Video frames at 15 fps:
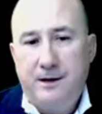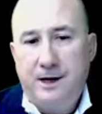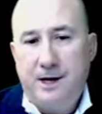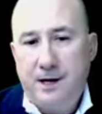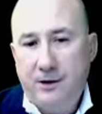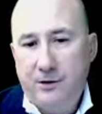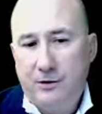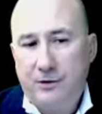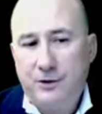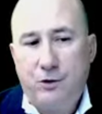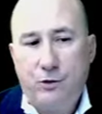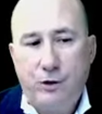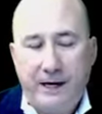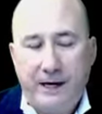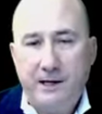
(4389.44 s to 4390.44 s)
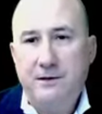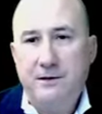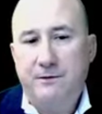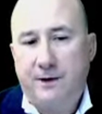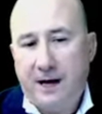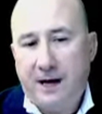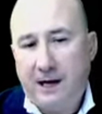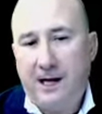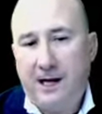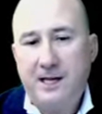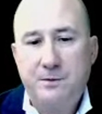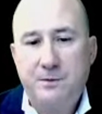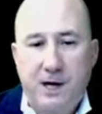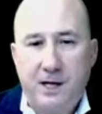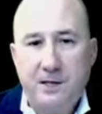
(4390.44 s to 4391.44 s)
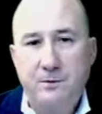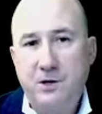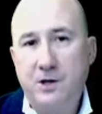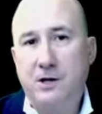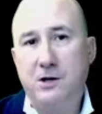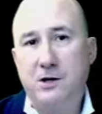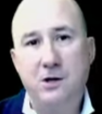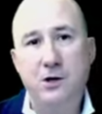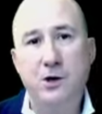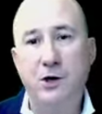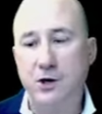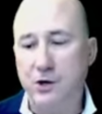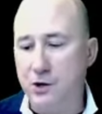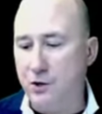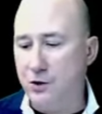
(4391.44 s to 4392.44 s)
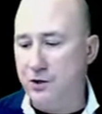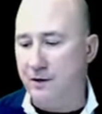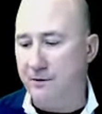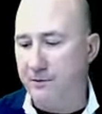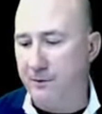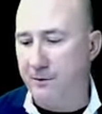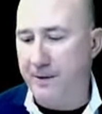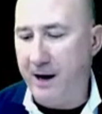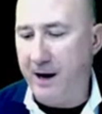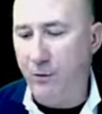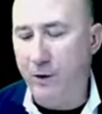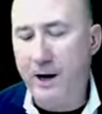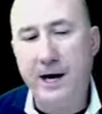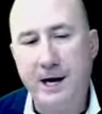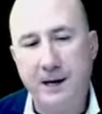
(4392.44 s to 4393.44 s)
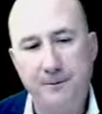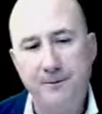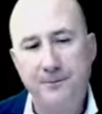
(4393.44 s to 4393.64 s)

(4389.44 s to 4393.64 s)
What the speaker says: heals, quickens, vitalize, prosper. You could use it from that way.